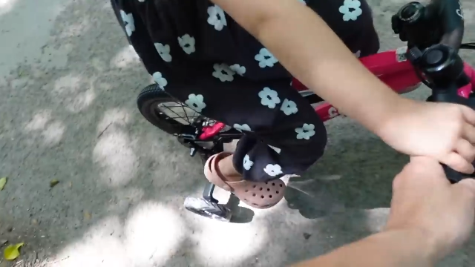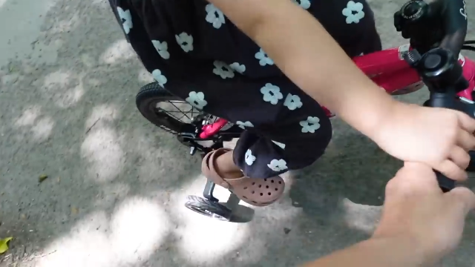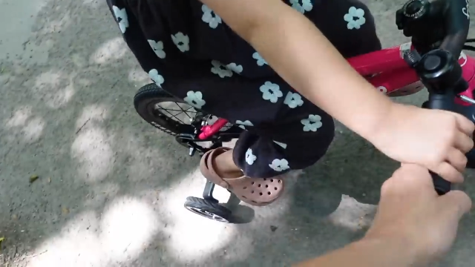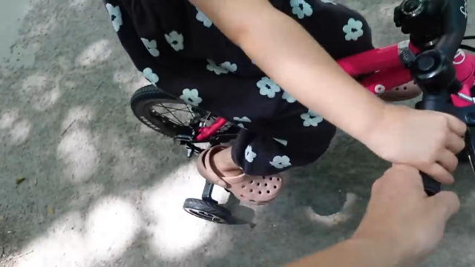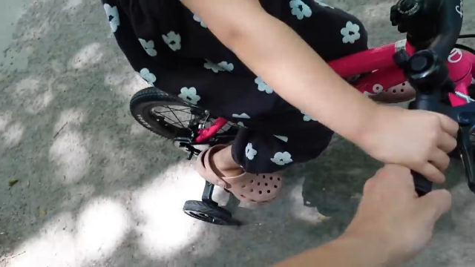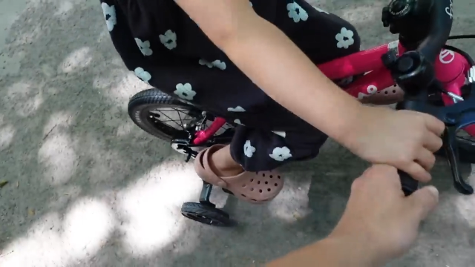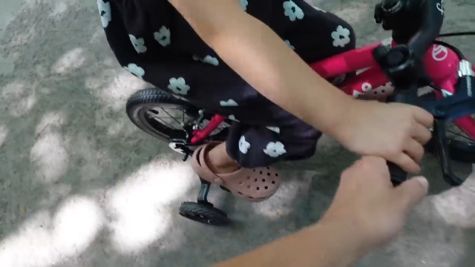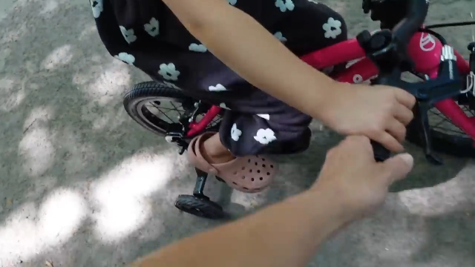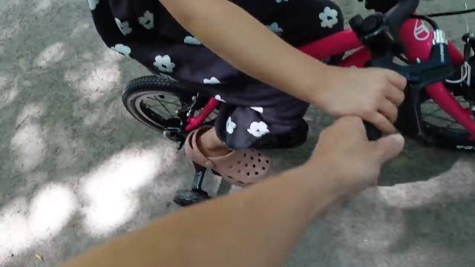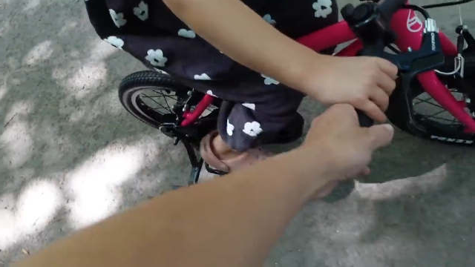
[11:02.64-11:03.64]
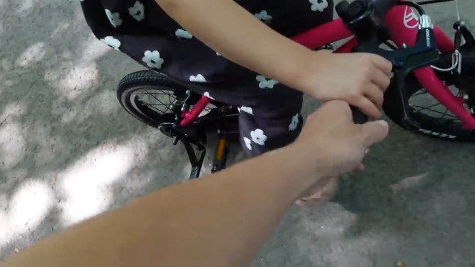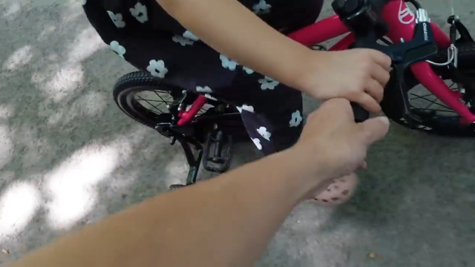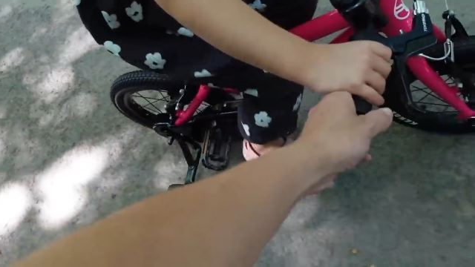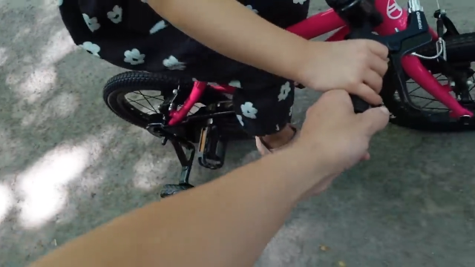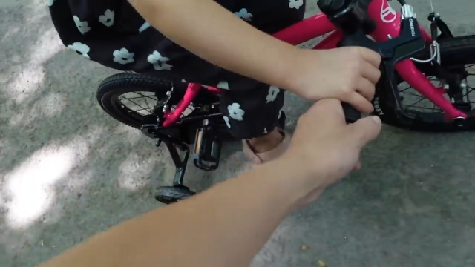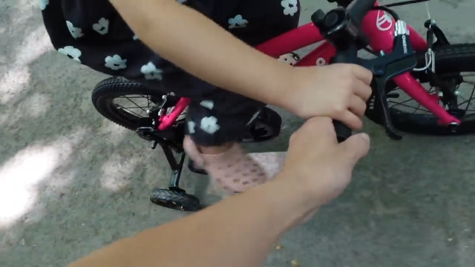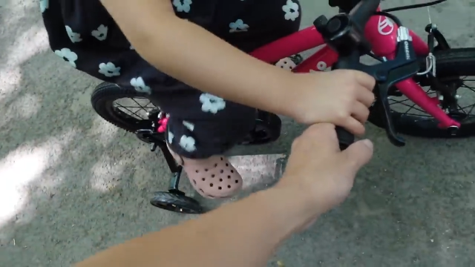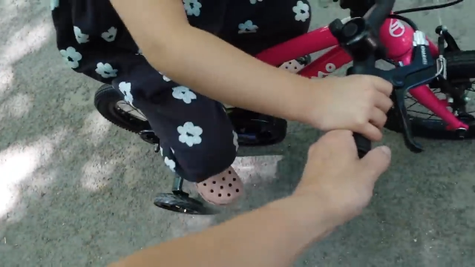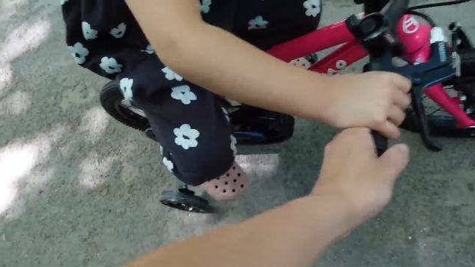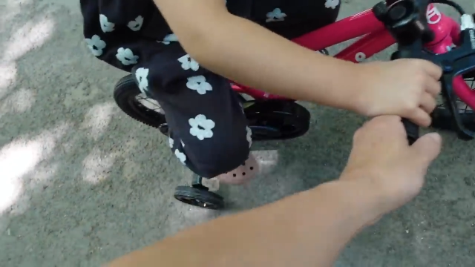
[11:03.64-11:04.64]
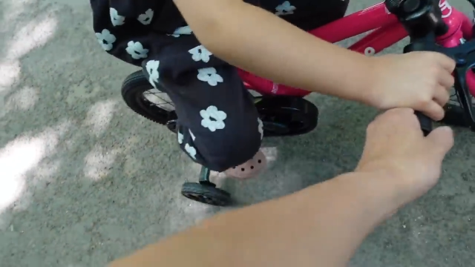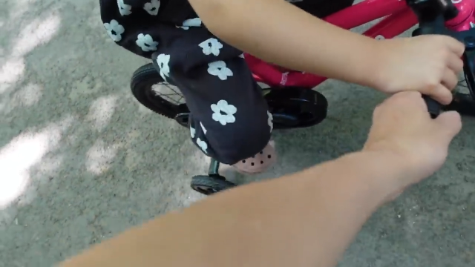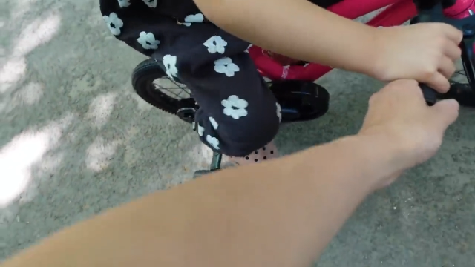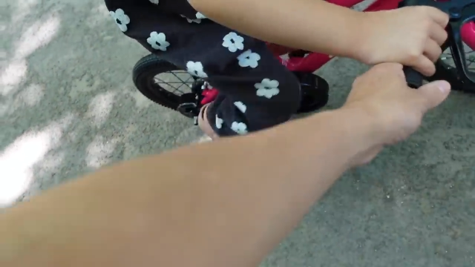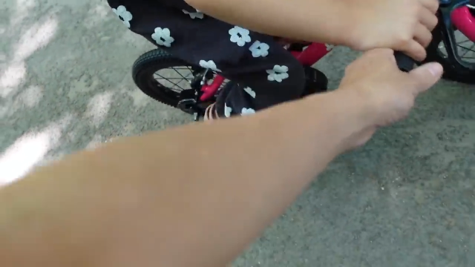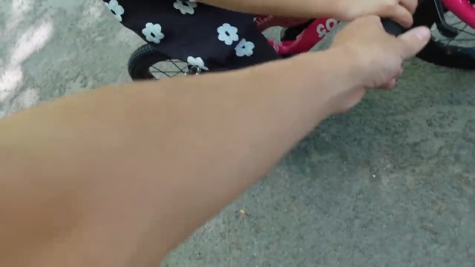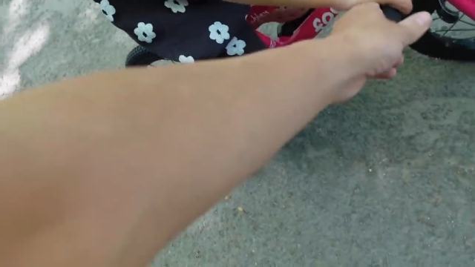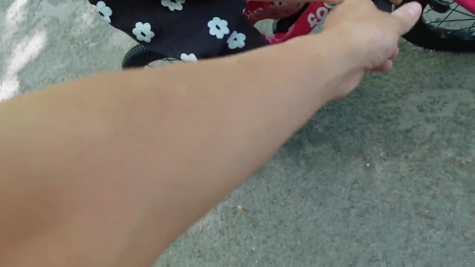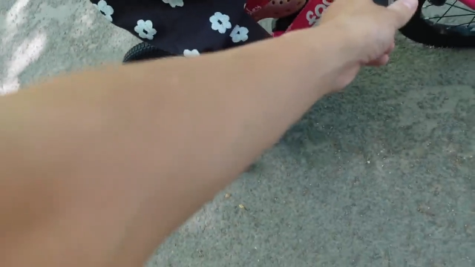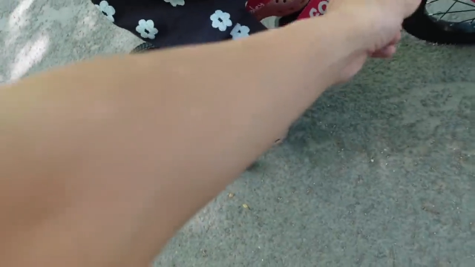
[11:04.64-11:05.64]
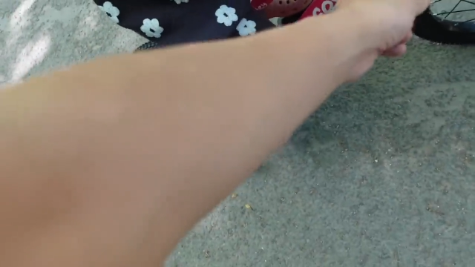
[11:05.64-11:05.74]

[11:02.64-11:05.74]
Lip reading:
[unreadable: no face in view]